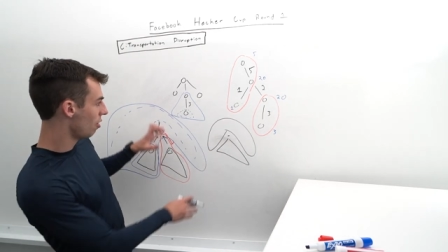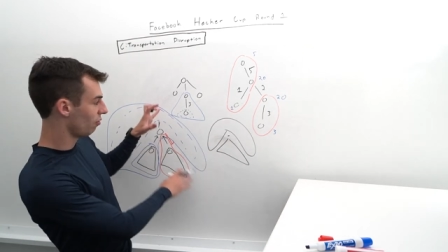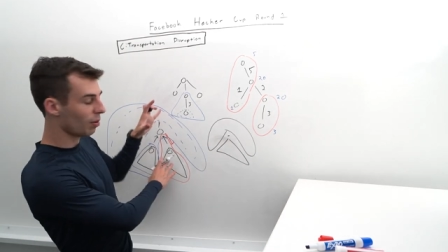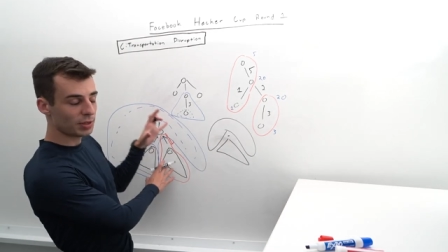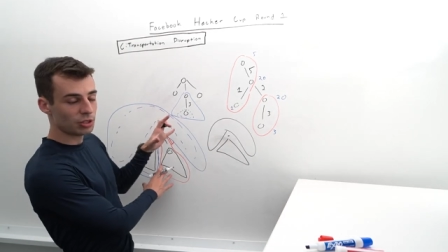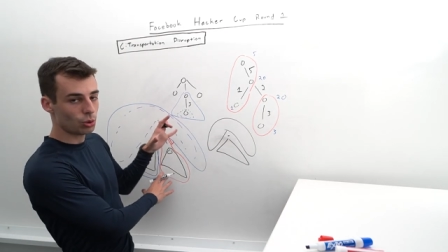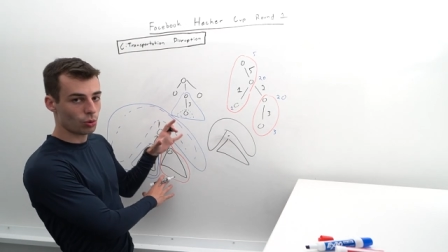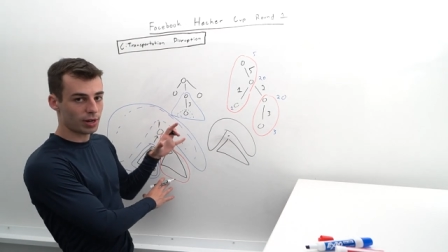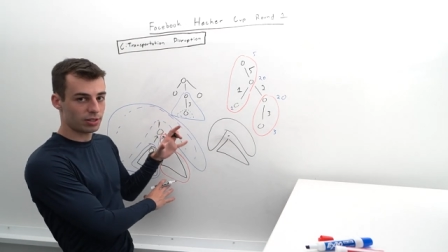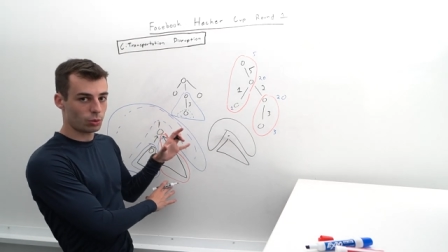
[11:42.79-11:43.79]
from these two
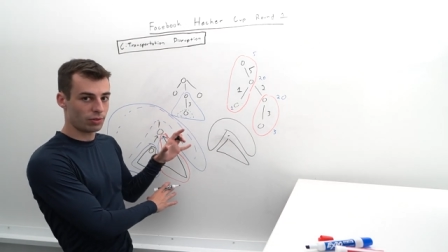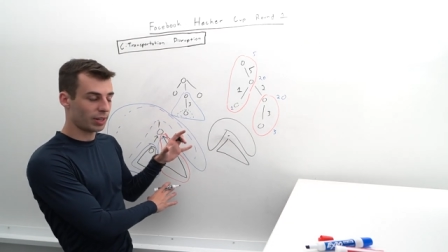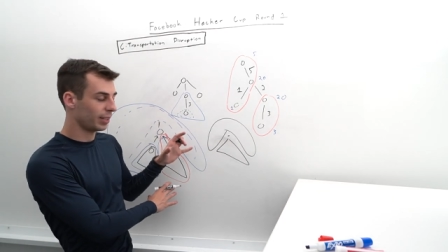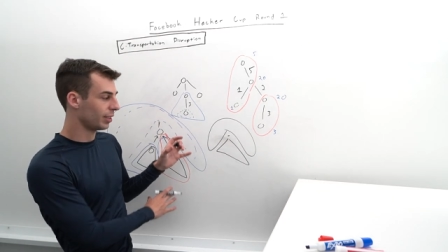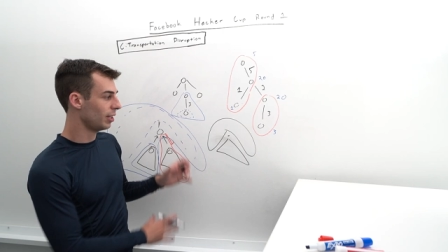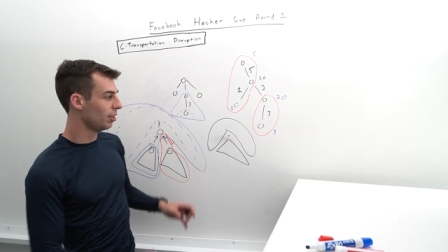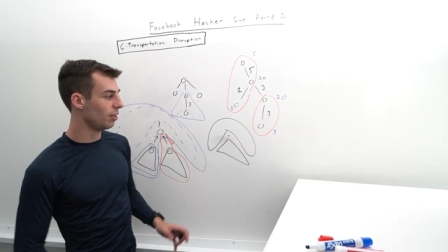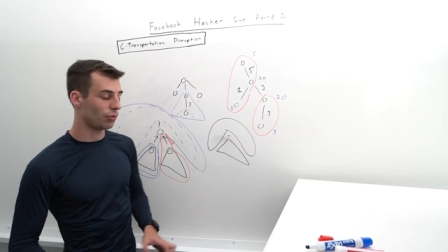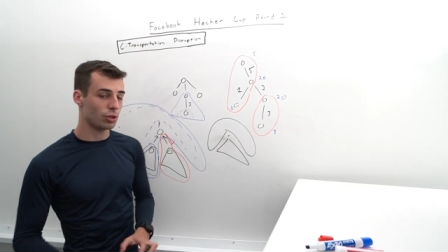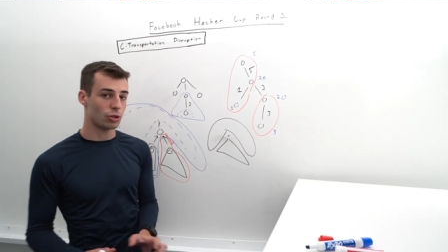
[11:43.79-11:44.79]
arrays that we've calculated
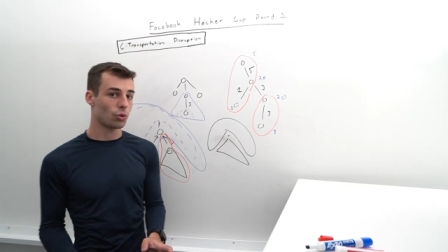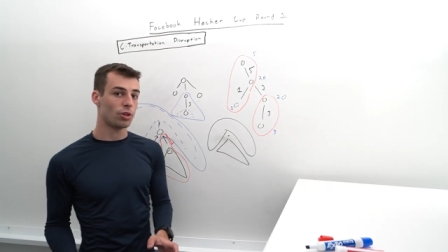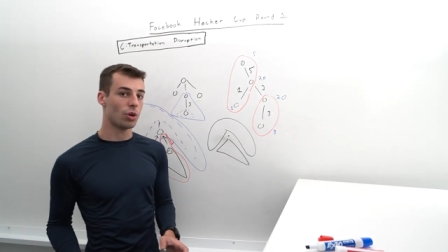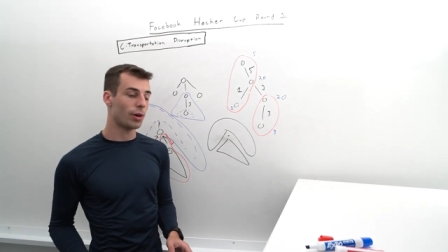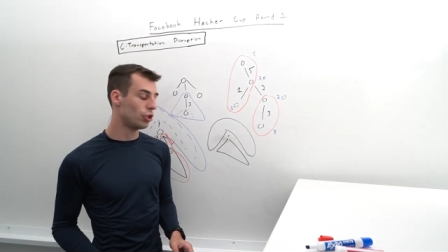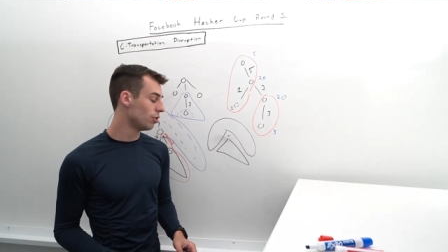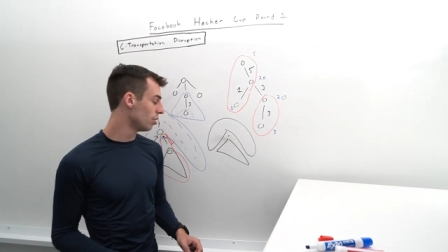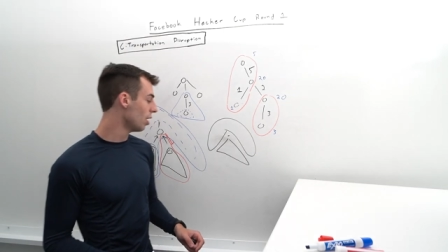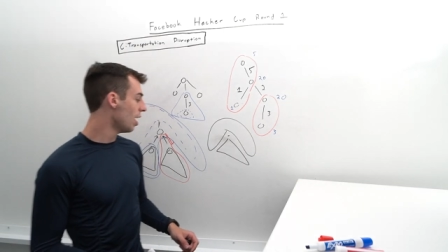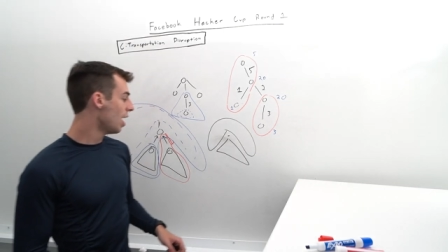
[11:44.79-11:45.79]
if we destroy no edges.